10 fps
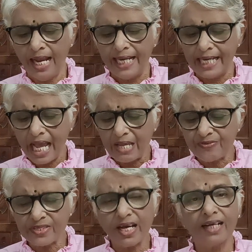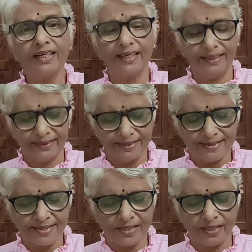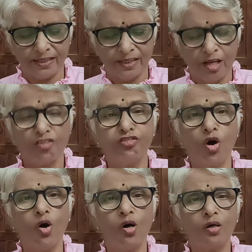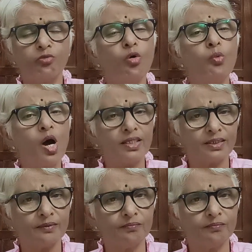and thirst. For what?